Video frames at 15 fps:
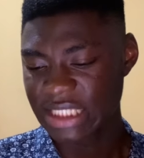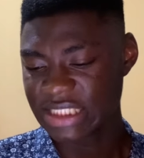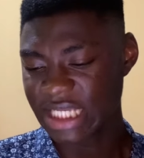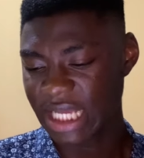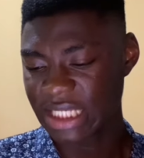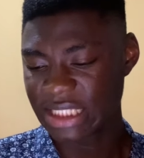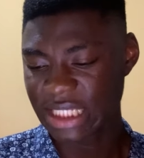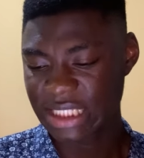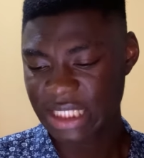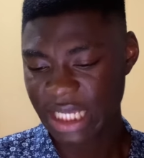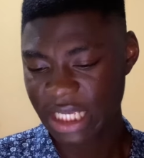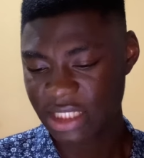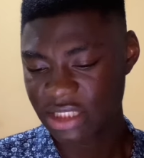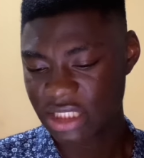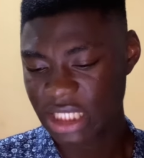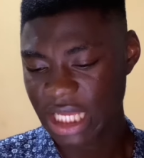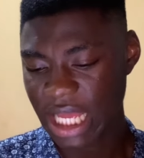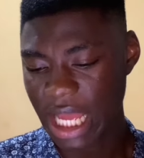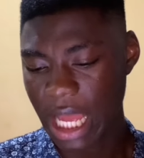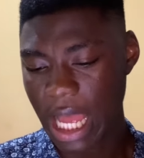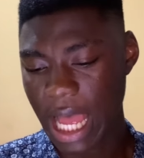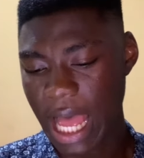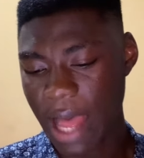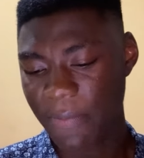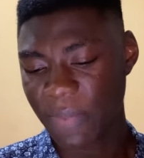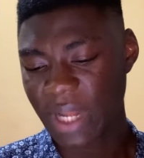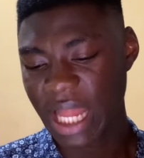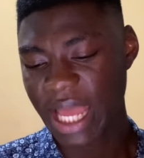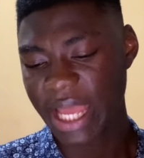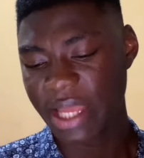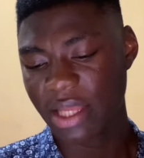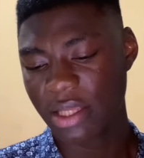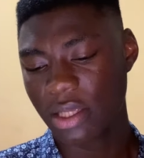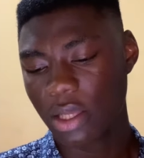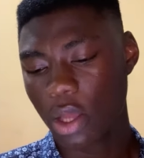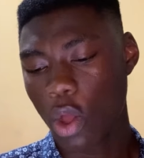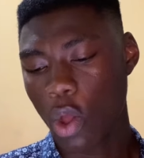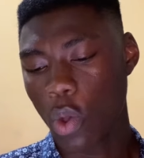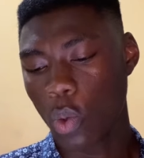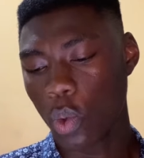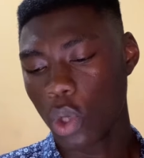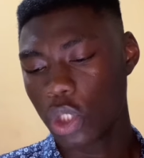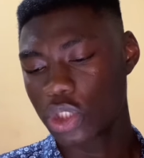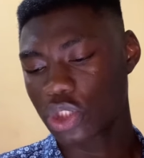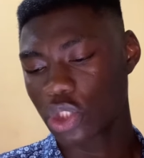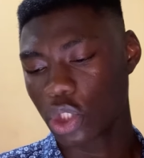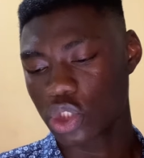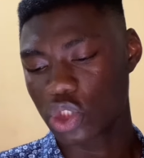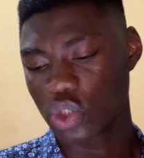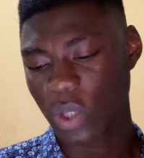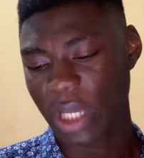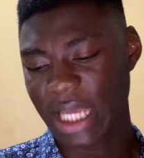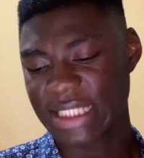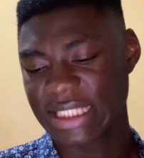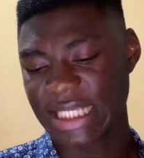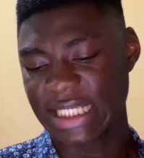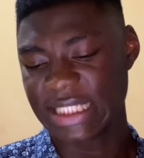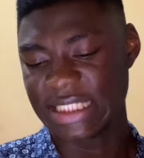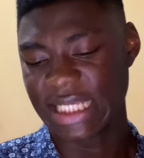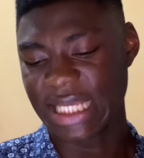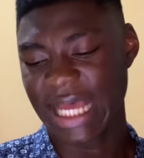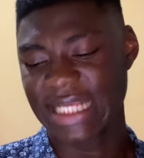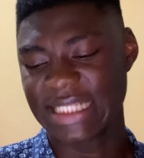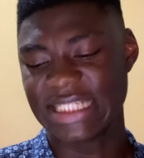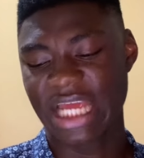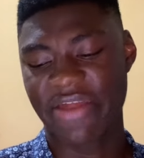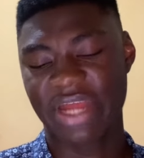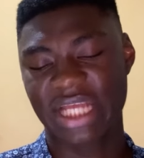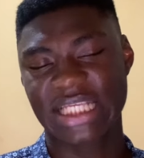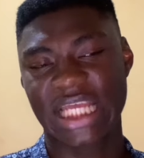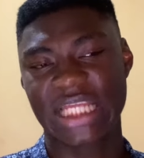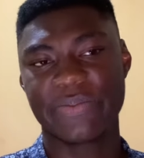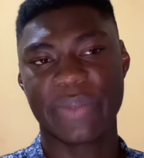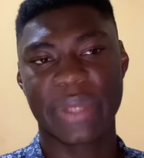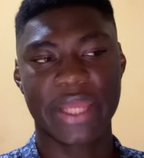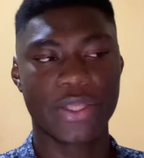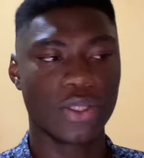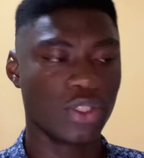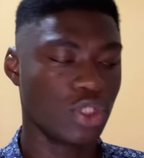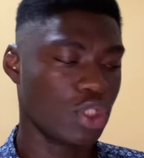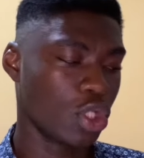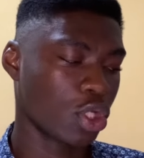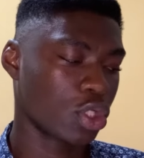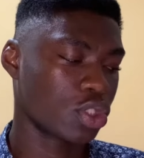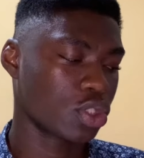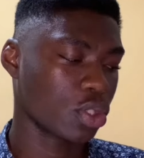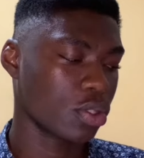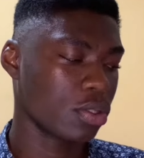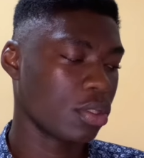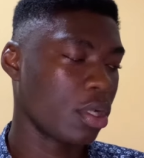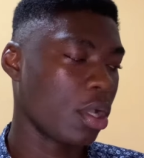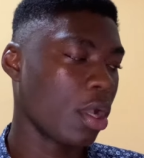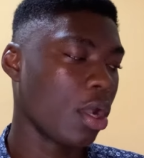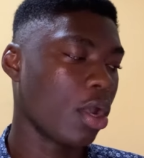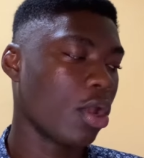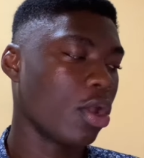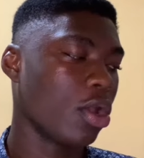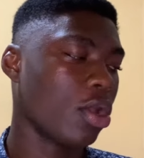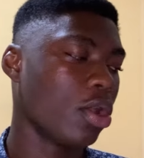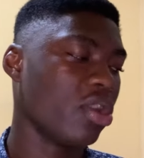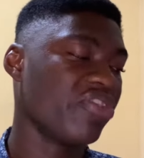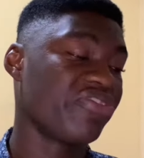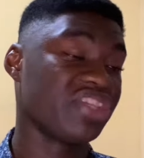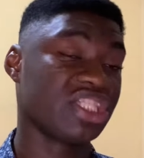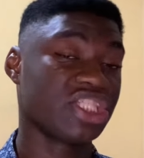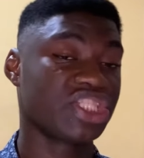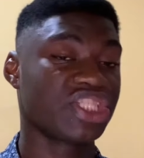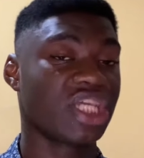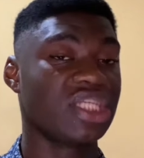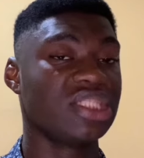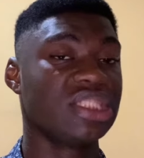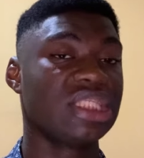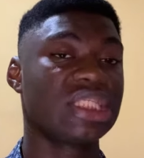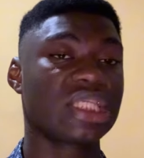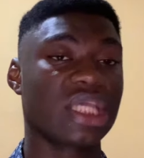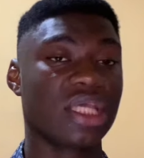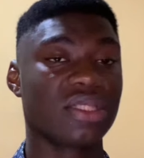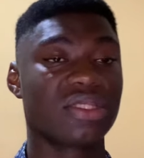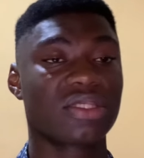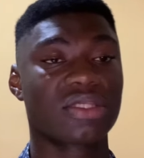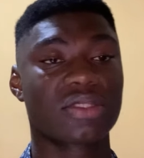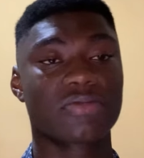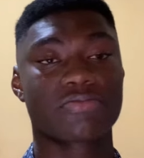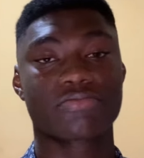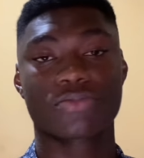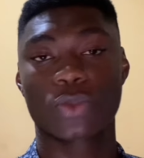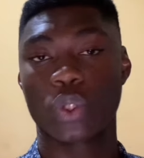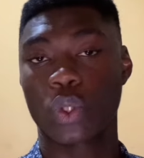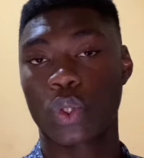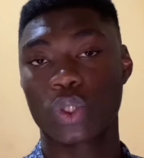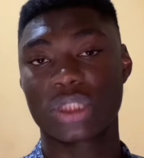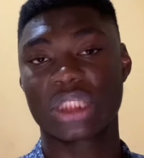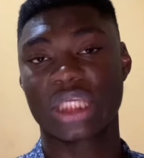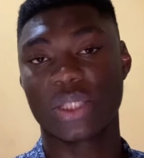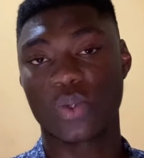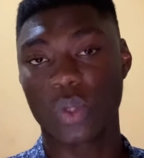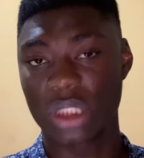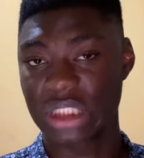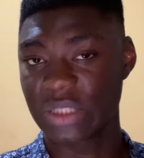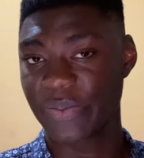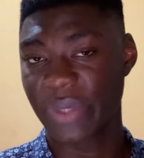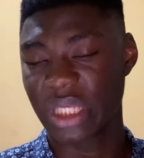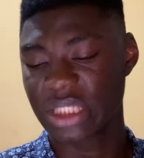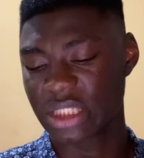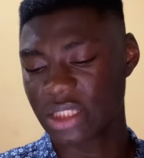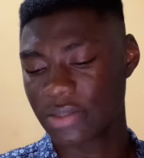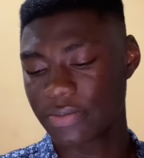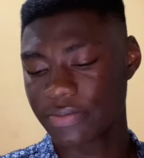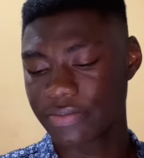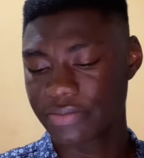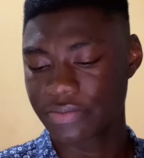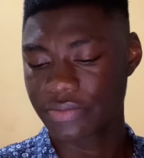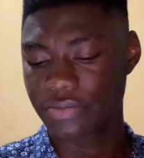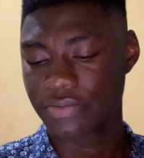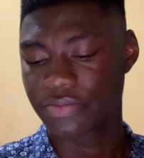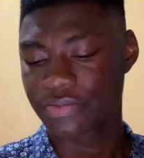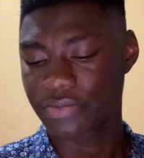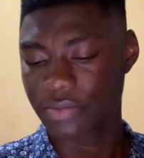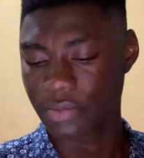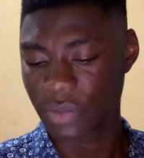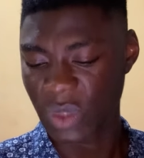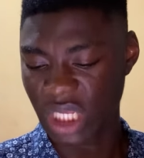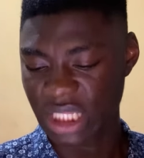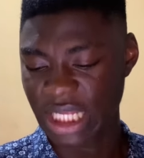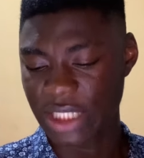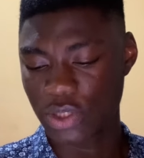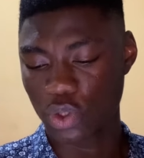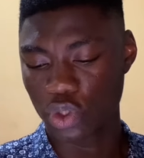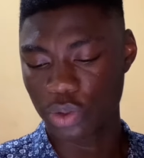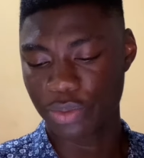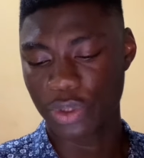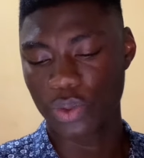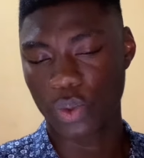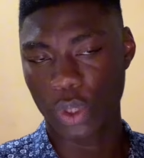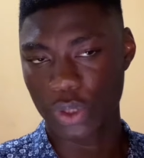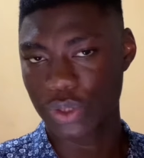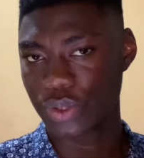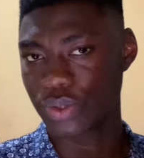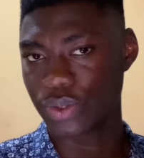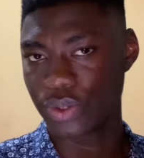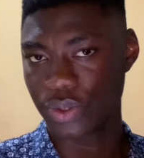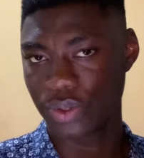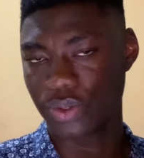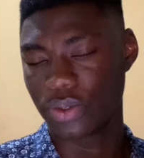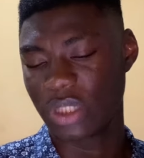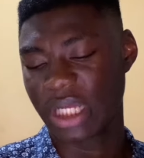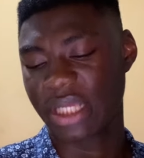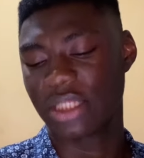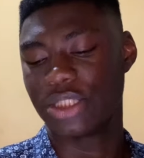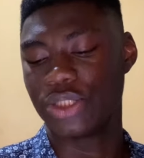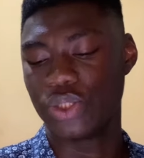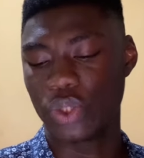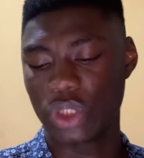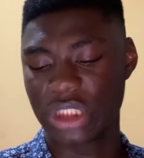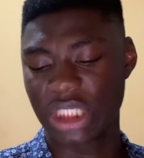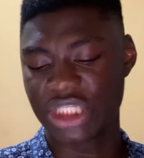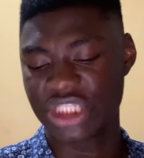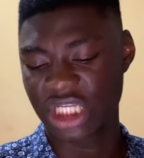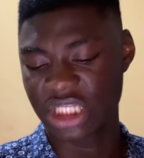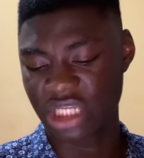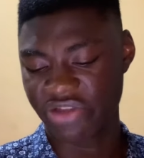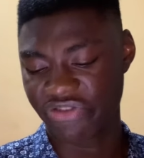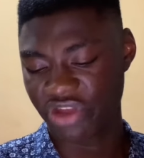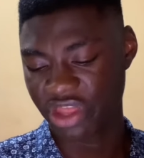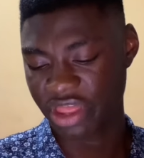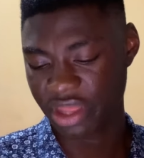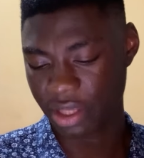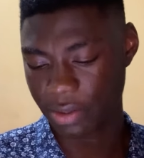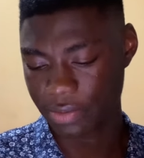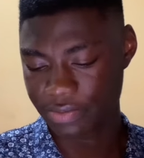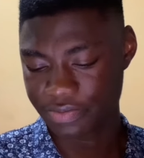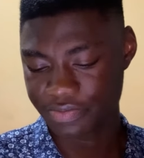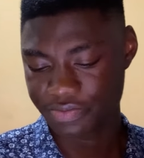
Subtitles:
Then they said apply once or twice a day as directed by your doctor or physician. In this case, post skin was the person that told me what to do, like dosage and everything.